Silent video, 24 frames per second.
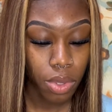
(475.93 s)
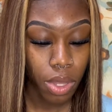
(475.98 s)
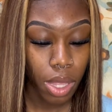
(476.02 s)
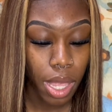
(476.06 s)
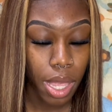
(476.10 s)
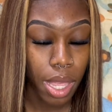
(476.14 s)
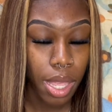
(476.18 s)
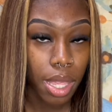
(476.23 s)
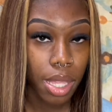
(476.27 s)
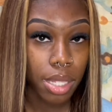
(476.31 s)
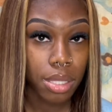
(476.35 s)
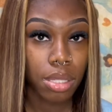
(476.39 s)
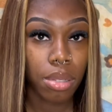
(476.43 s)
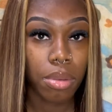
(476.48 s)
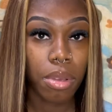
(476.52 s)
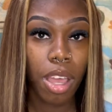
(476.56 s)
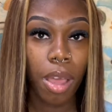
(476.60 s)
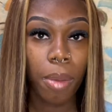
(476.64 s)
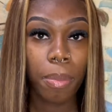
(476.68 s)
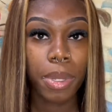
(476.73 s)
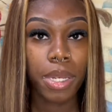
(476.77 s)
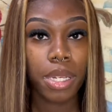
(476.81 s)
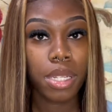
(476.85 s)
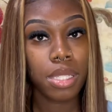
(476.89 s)
And some
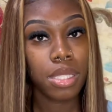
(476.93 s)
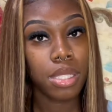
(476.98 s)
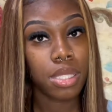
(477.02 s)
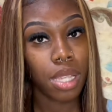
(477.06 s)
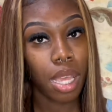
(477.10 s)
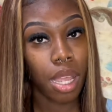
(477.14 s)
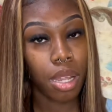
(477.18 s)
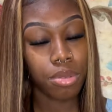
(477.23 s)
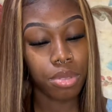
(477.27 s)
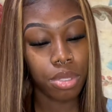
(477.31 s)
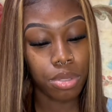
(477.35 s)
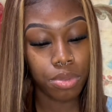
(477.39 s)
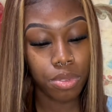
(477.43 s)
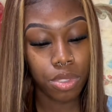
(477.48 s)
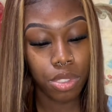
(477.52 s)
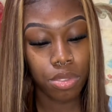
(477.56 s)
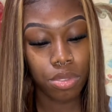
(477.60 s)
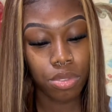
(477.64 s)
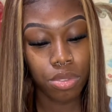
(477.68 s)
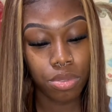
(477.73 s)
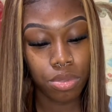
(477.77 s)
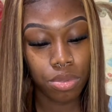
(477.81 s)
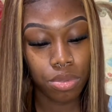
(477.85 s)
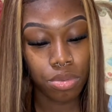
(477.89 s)
companies I
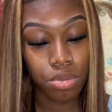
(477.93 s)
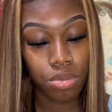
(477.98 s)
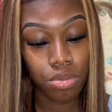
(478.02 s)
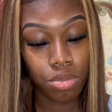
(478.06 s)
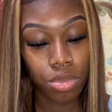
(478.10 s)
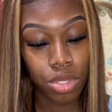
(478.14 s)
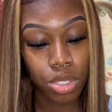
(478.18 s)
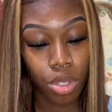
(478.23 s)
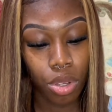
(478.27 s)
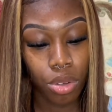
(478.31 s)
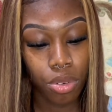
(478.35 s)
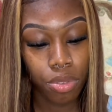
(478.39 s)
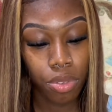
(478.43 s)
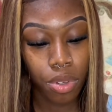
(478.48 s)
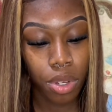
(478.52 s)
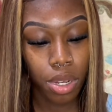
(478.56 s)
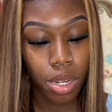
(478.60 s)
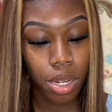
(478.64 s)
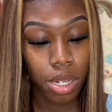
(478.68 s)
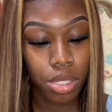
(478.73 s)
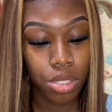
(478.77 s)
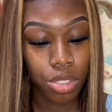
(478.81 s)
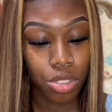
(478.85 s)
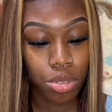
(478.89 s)
review so
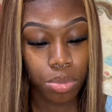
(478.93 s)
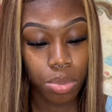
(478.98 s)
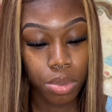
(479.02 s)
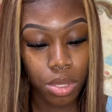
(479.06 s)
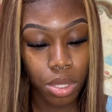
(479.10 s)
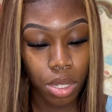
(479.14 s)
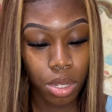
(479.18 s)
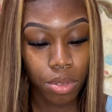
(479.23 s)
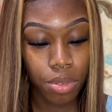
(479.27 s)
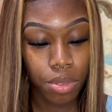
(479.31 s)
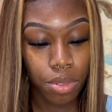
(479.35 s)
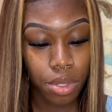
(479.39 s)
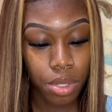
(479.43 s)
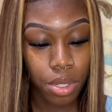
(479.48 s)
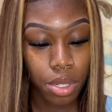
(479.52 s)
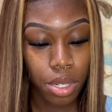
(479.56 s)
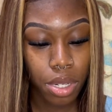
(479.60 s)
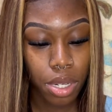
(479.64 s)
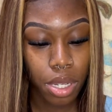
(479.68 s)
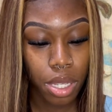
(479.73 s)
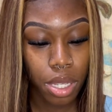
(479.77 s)
far: Supernova,